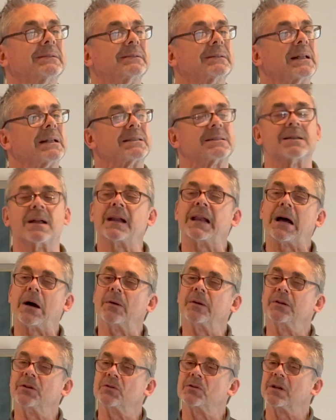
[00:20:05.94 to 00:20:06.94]
That's not how
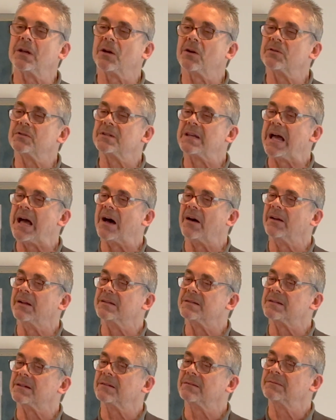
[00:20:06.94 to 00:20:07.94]
it usually goes down, is
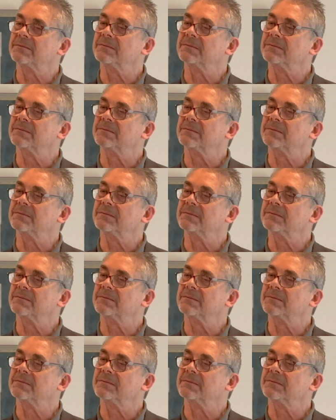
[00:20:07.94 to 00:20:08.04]
it?